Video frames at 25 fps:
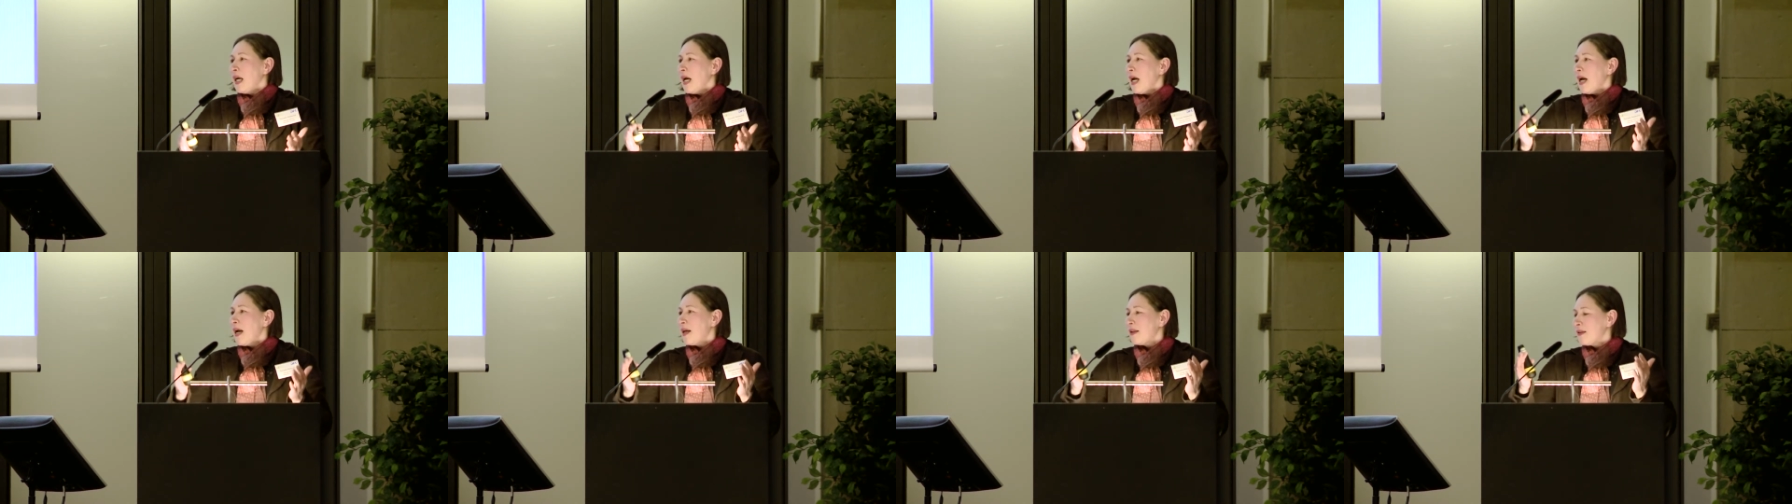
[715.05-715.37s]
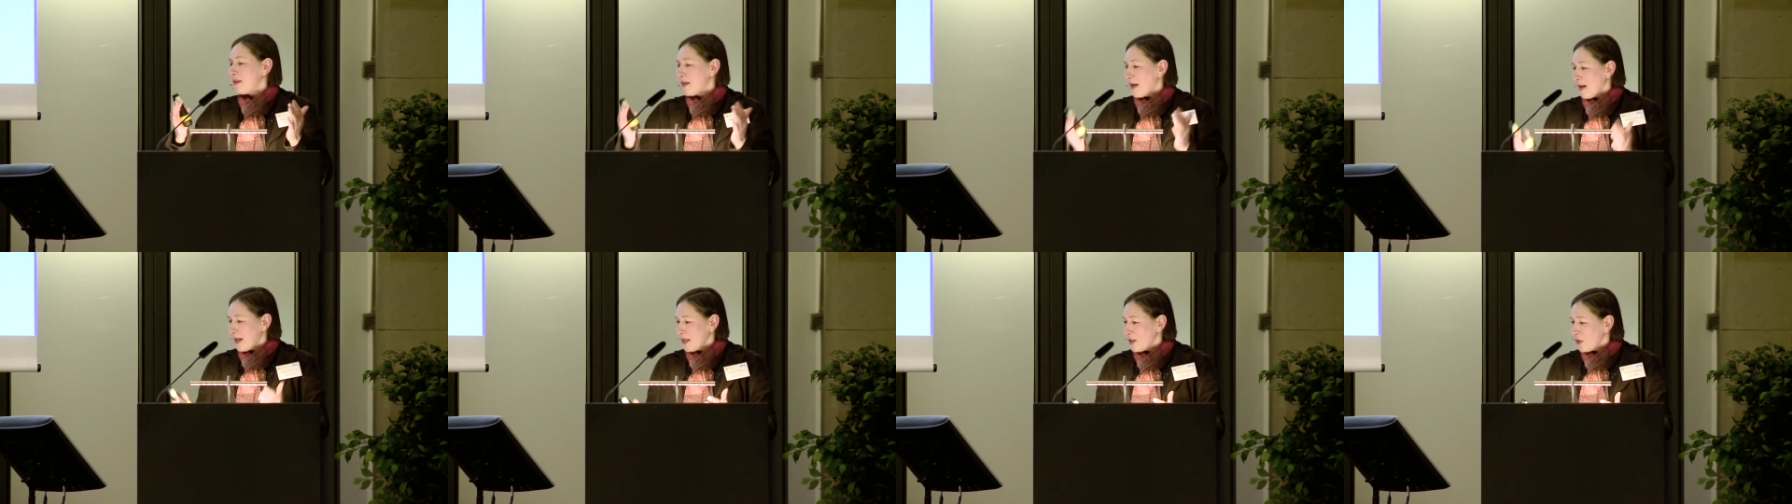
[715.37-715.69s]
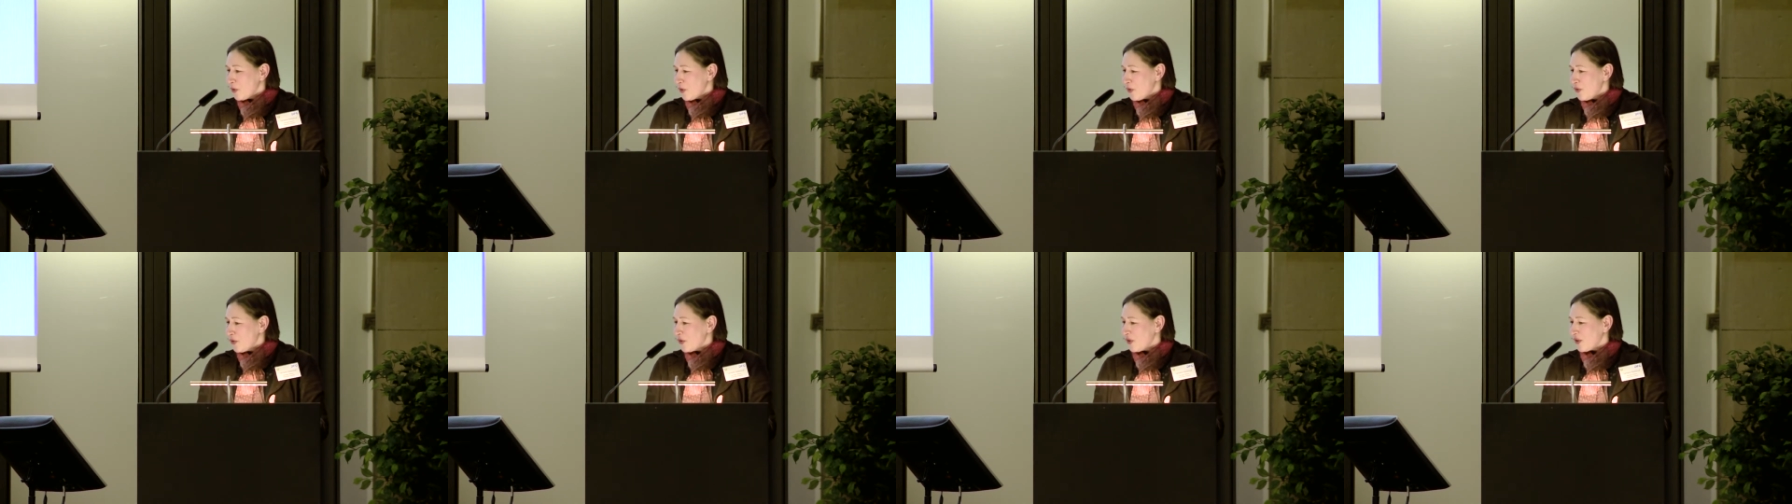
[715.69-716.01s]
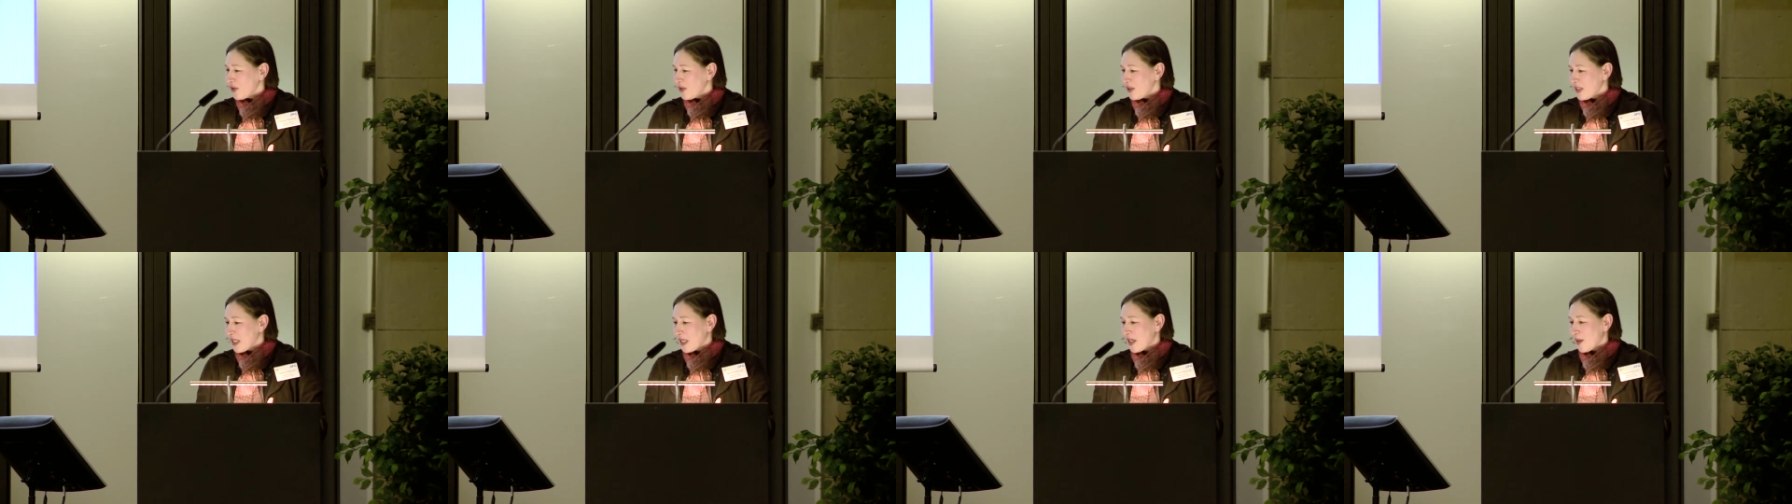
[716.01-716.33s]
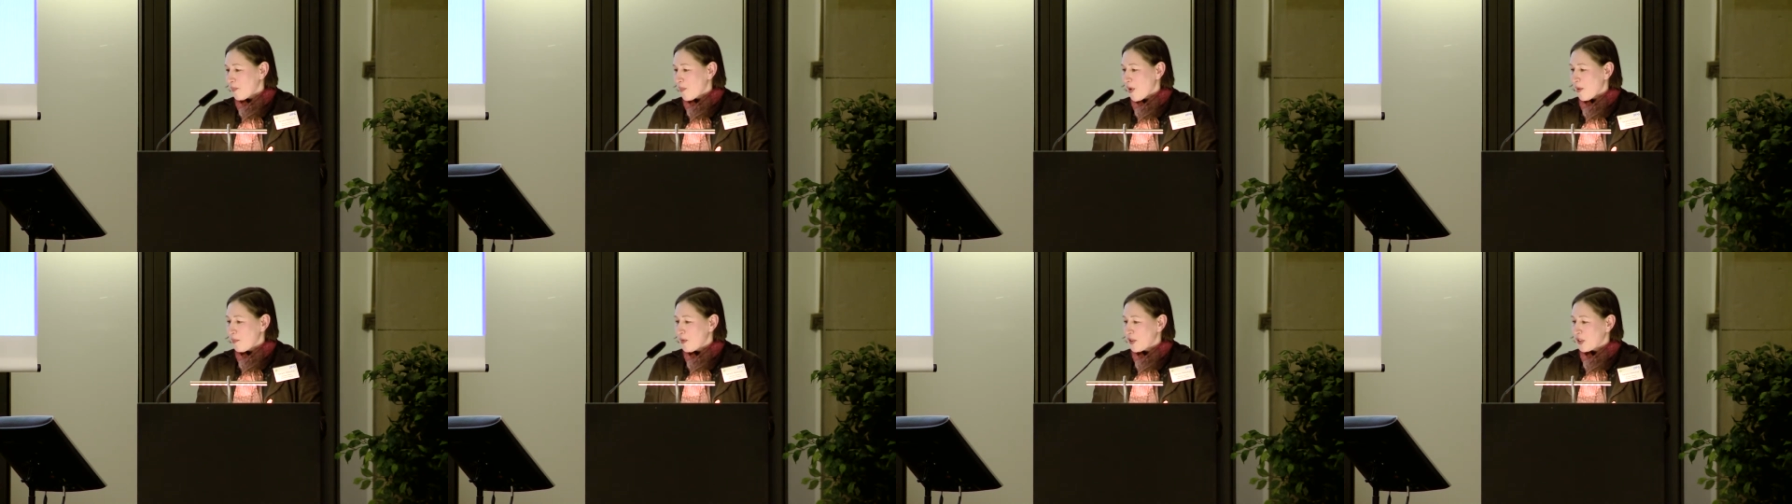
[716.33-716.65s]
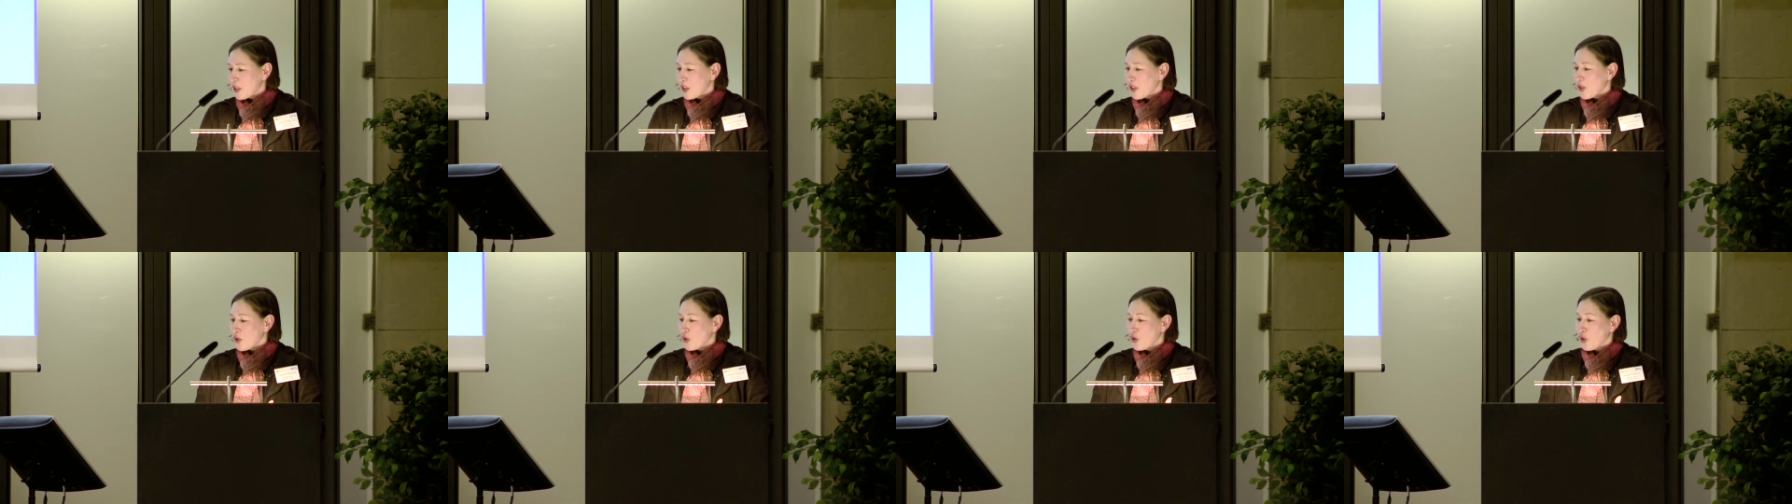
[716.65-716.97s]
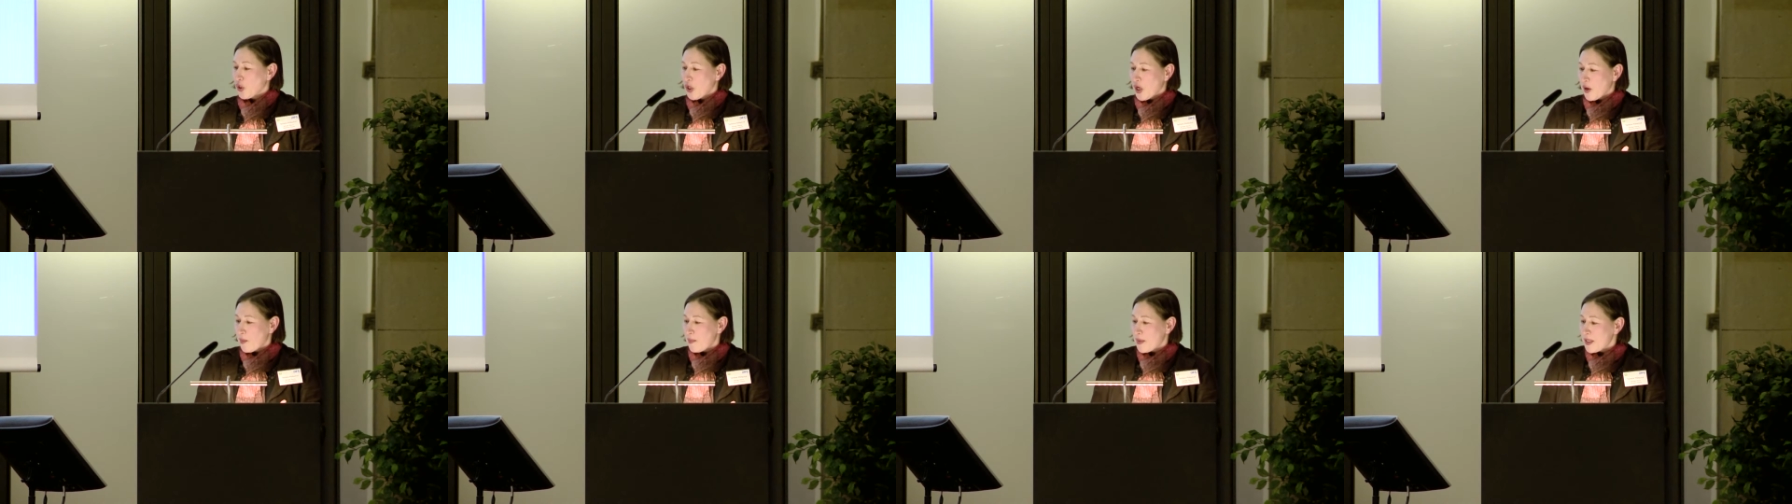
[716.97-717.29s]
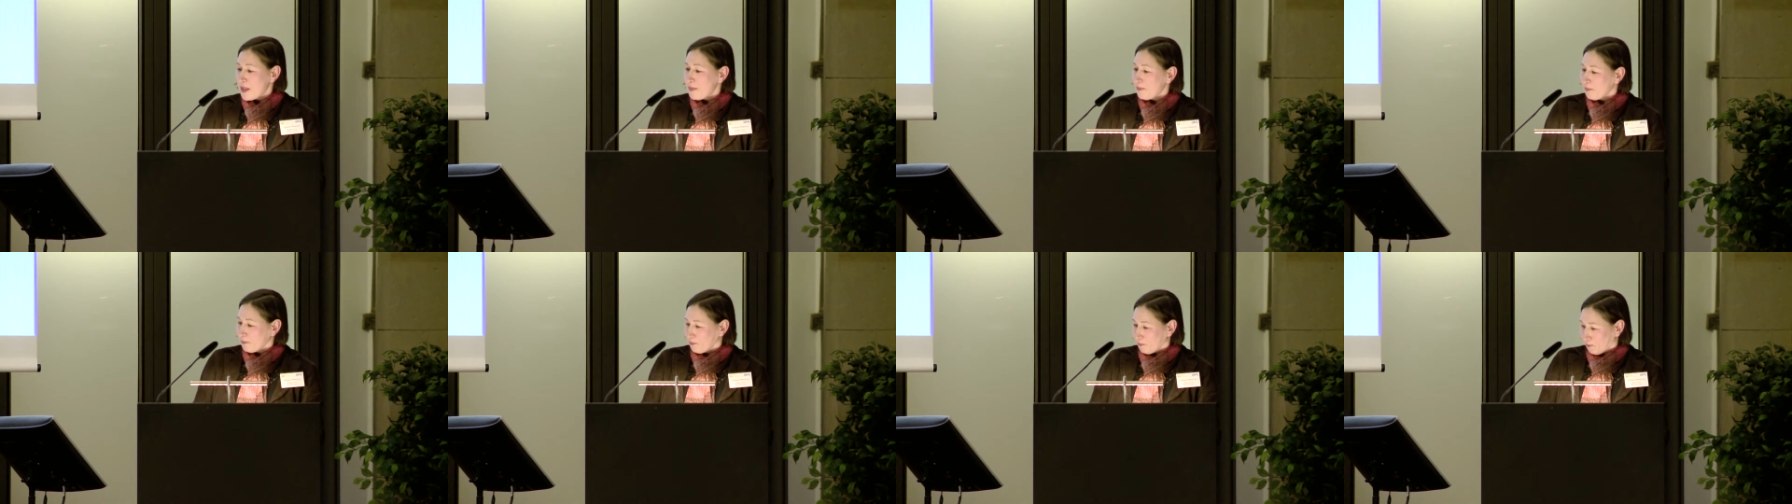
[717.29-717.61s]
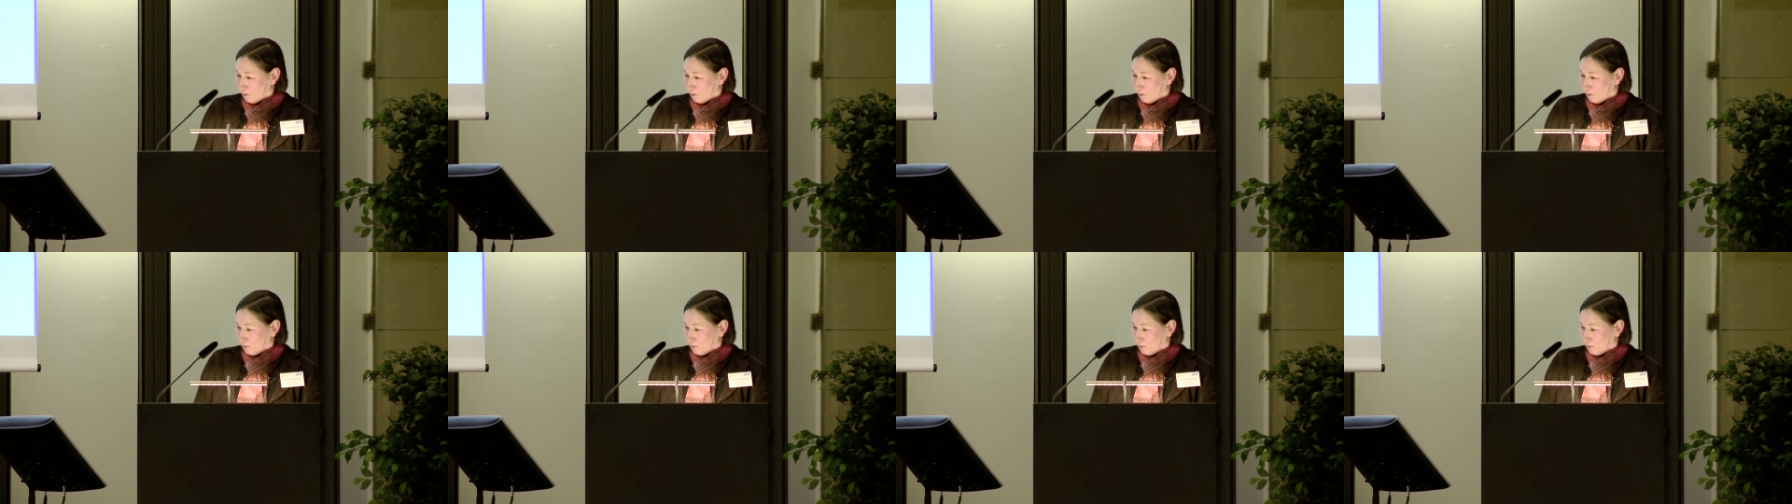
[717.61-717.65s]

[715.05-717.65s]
and titles that are published in German